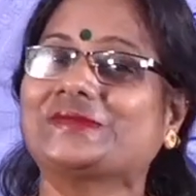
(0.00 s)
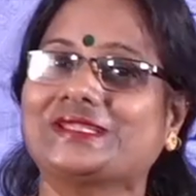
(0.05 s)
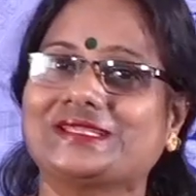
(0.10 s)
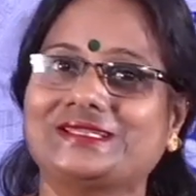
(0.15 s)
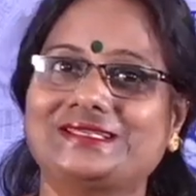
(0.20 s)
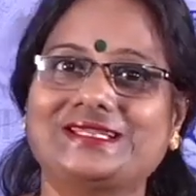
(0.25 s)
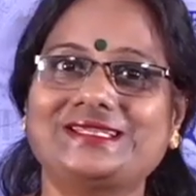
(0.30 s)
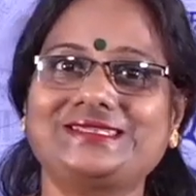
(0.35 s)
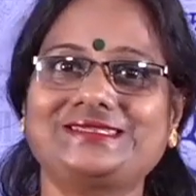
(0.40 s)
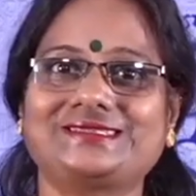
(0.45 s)

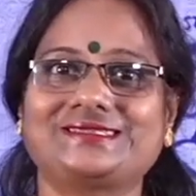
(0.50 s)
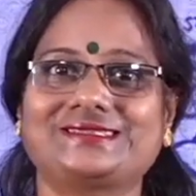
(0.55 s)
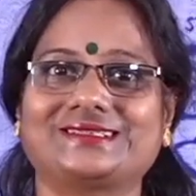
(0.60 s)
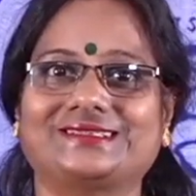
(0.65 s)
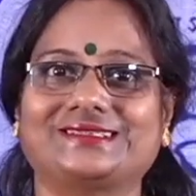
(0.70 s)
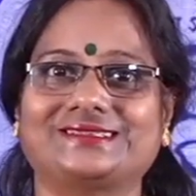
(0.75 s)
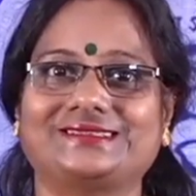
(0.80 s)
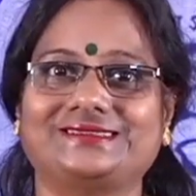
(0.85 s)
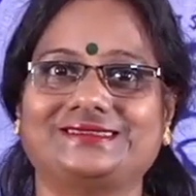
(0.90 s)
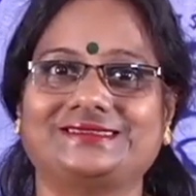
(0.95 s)
Let's
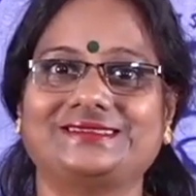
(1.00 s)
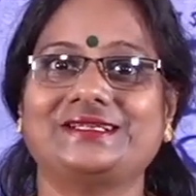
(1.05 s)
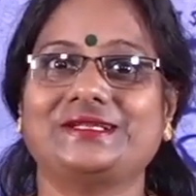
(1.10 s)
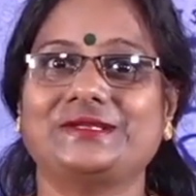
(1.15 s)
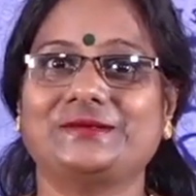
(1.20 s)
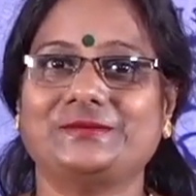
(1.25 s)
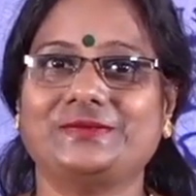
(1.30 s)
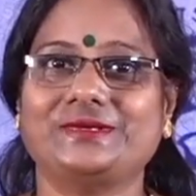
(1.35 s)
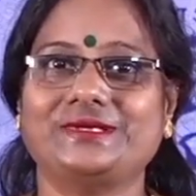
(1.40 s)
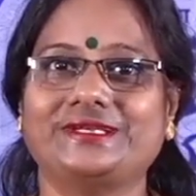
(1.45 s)
start.
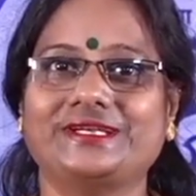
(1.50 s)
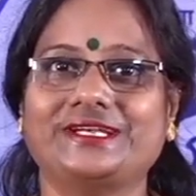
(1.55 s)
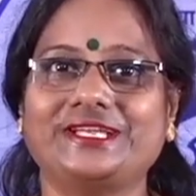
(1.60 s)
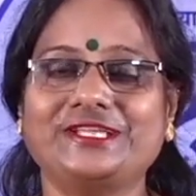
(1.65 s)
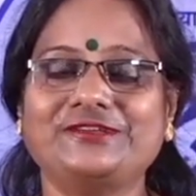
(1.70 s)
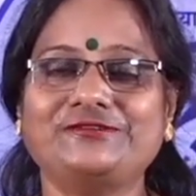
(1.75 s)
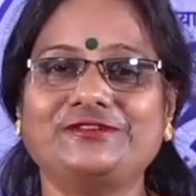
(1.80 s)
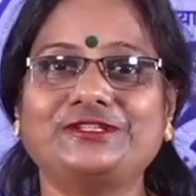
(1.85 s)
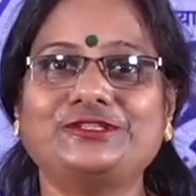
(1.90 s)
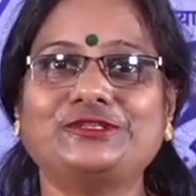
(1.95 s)
Be ready
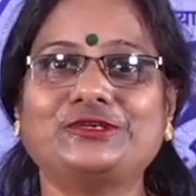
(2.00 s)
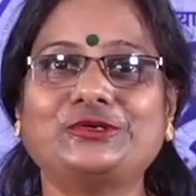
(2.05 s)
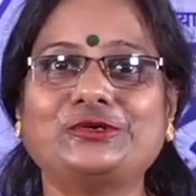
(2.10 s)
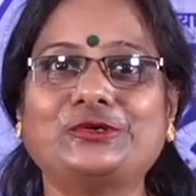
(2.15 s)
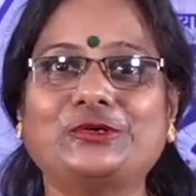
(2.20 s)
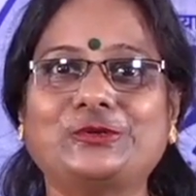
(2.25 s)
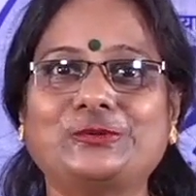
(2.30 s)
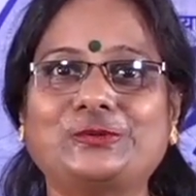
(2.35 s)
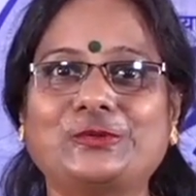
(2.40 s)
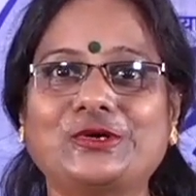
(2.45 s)
with your
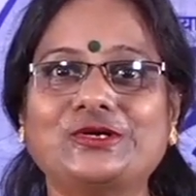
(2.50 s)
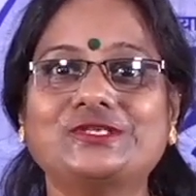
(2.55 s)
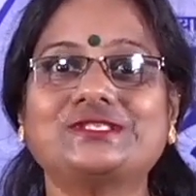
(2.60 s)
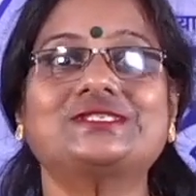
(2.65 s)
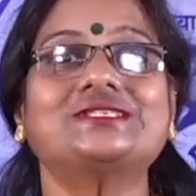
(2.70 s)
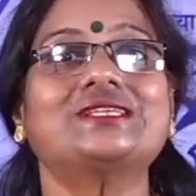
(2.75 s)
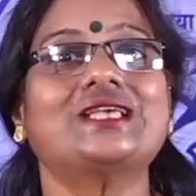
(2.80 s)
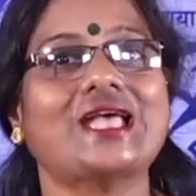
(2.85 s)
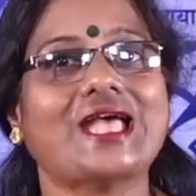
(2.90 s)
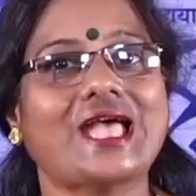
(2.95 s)
notebooks
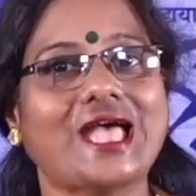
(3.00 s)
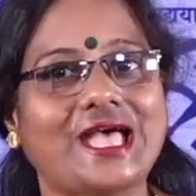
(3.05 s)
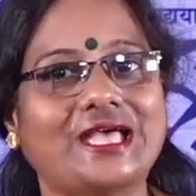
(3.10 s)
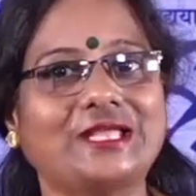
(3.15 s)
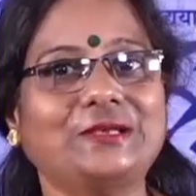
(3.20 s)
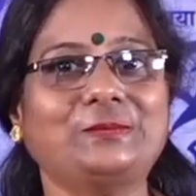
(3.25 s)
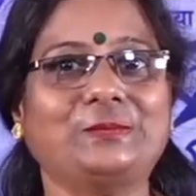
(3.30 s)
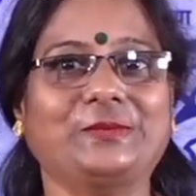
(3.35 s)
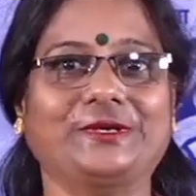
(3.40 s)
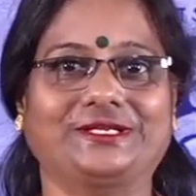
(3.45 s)

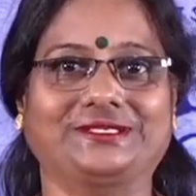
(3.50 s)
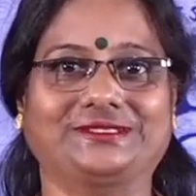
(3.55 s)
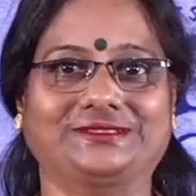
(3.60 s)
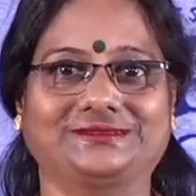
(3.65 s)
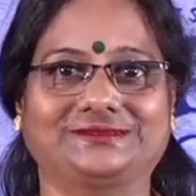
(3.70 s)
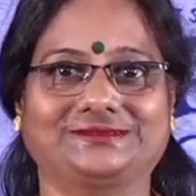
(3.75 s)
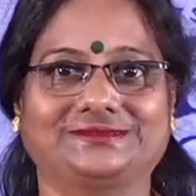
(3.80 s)
and pen.